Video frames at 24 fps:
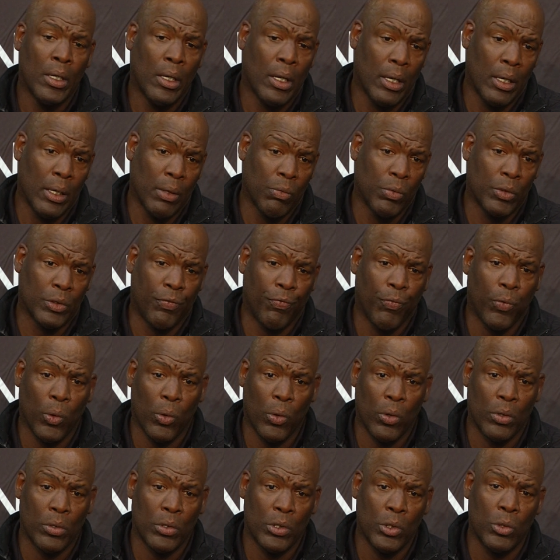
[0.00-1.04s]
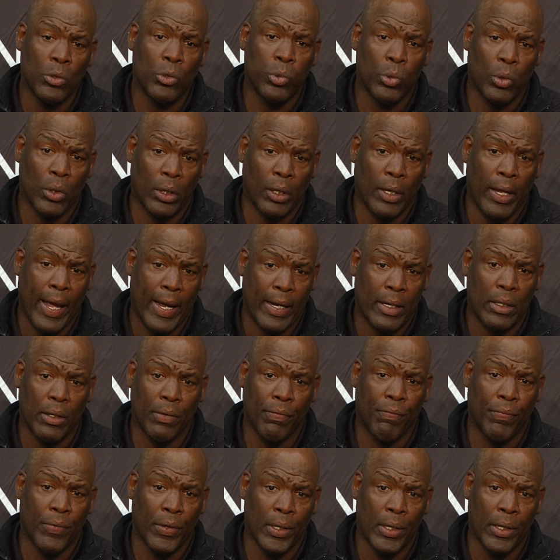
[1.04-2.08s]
And it was due to a lack of